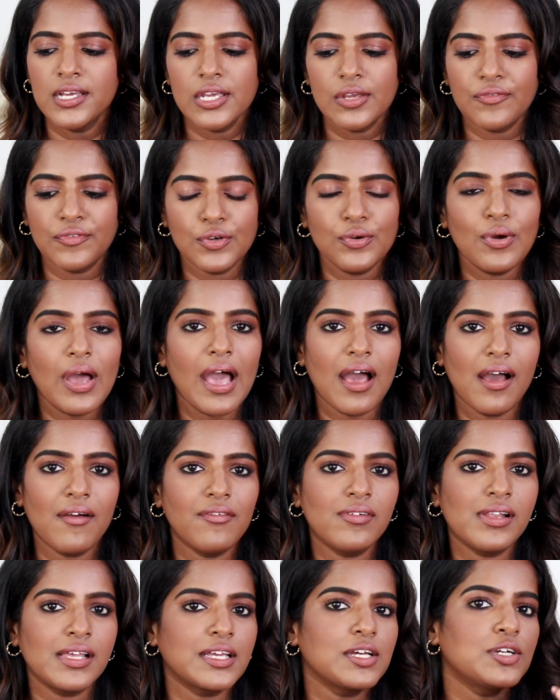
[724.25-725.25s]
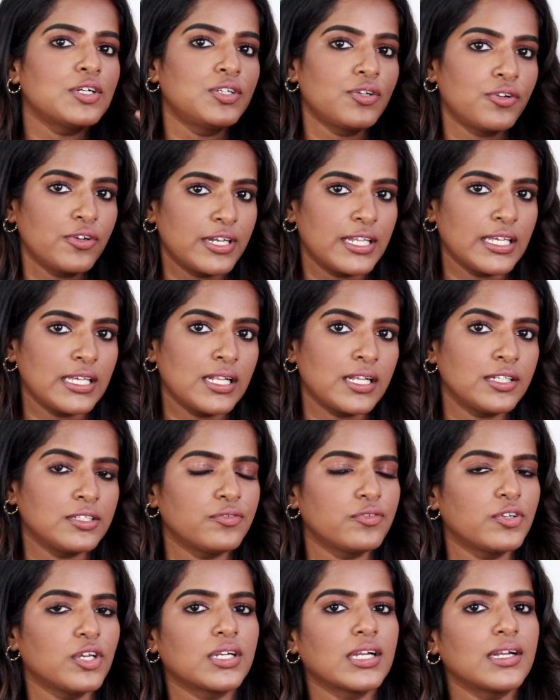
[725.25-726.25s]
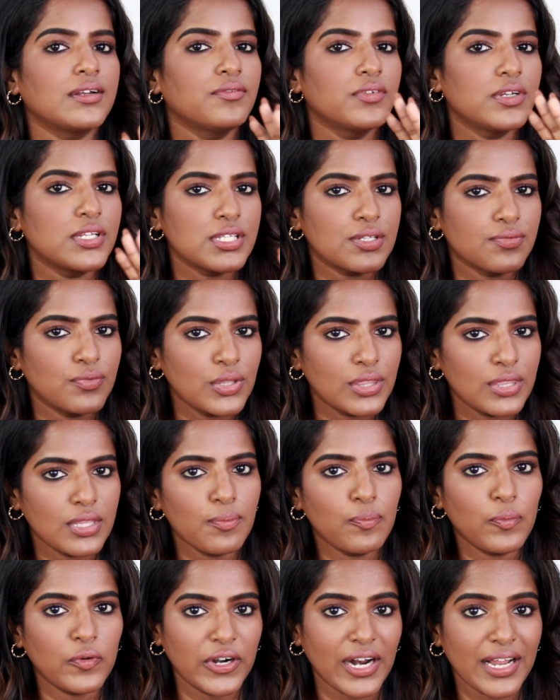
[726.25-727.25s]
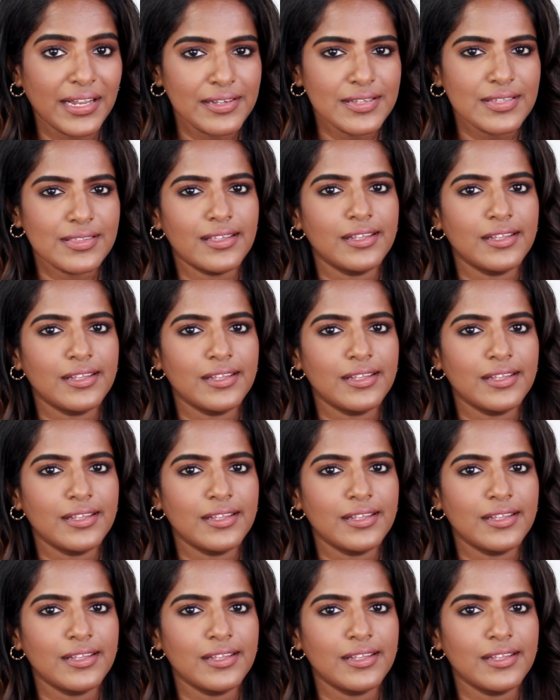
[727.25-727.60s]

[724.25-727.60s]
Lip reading: If you have like a good deal and if you are convinced with the price,